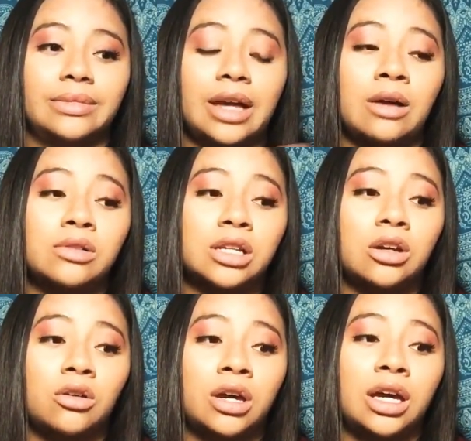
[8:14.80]
I was
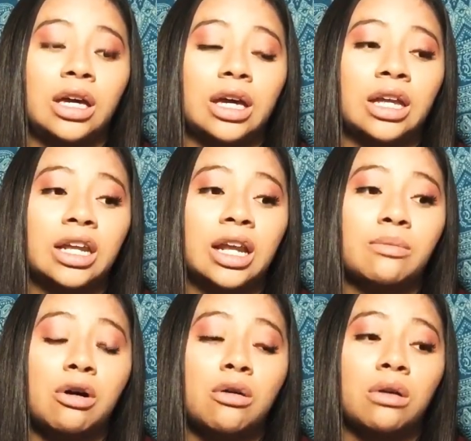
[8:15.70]
like, okay. And then
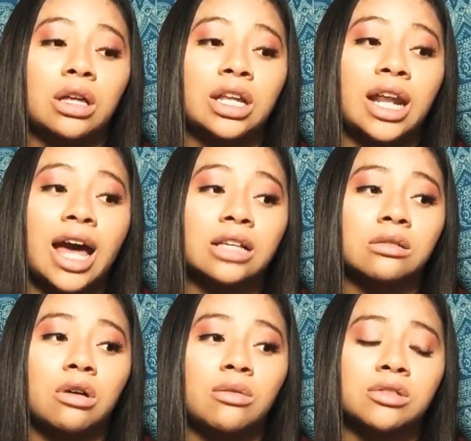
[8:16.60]
I asked
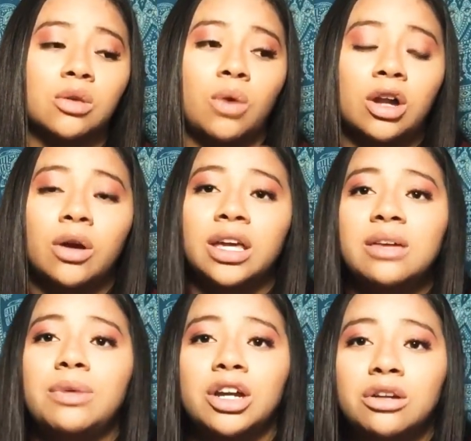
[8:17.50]
my mom, I was like, why do I
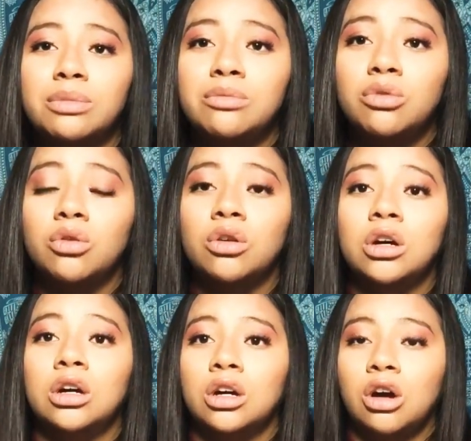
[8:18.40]
keep hearing people
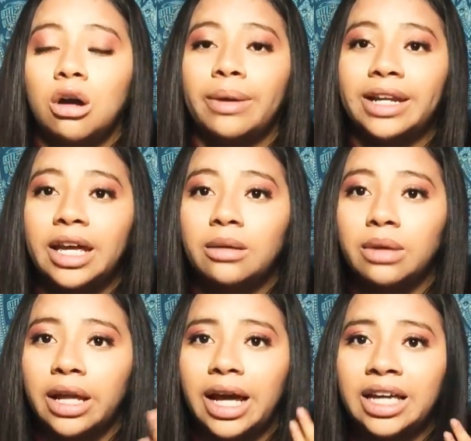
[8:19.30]
call my name?
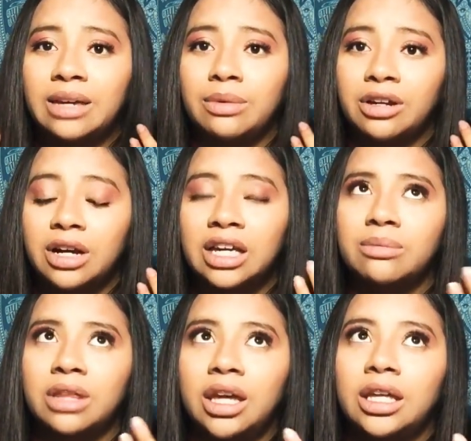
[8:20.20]
And like I keep
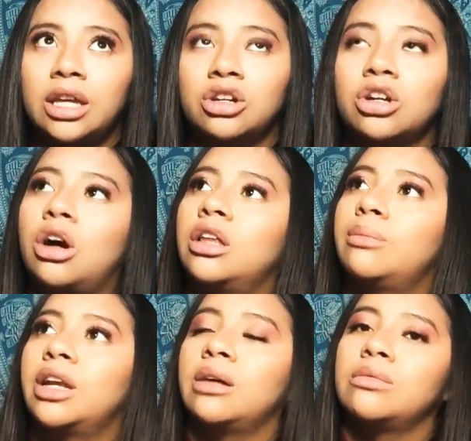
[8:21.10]
thinking that you're
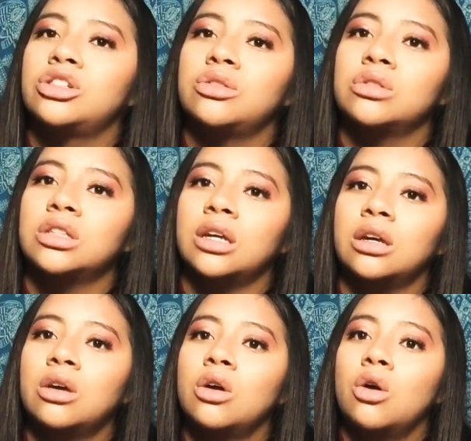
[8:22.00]
calling my name. And she was like,
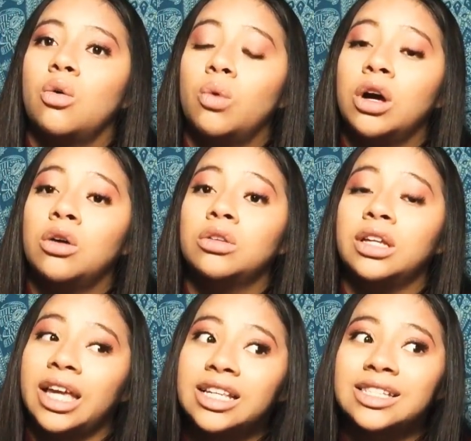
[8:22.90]
well,
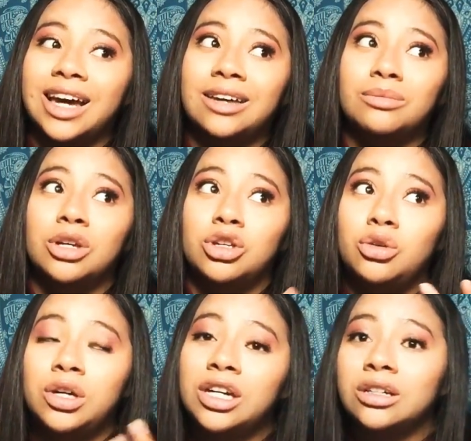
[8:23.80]
the next time
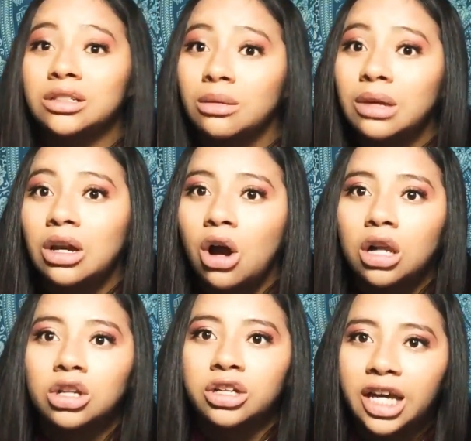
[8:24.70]
you hear something
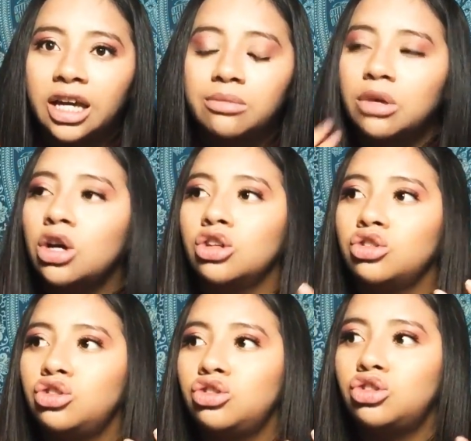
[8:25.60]
calling your name,
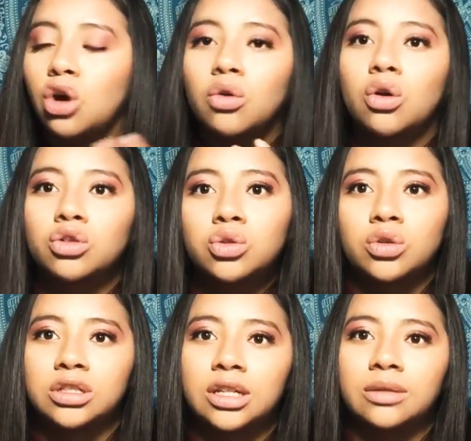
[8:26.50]
don't go
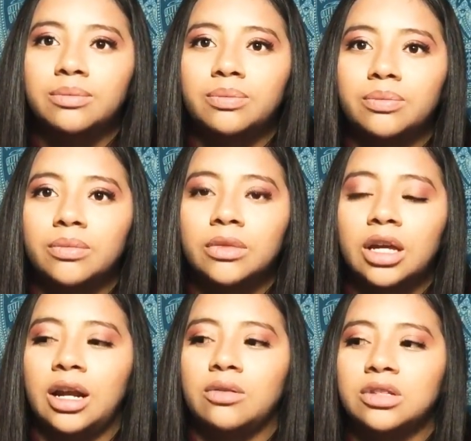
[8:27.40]
towards it.
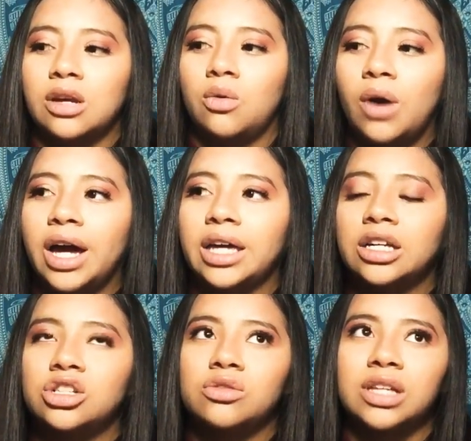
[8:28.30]
And I was like, why?
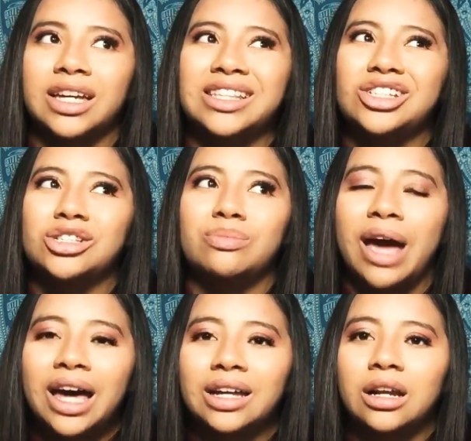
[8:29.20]
And she was like, it's just
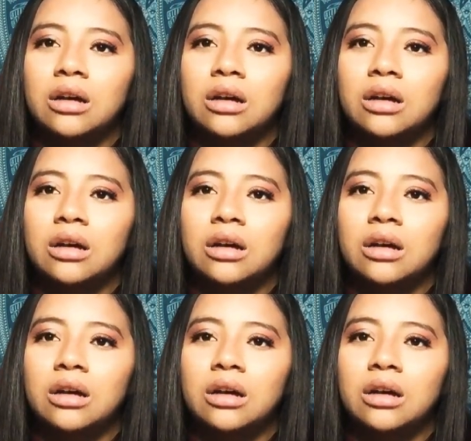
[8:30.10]
bad.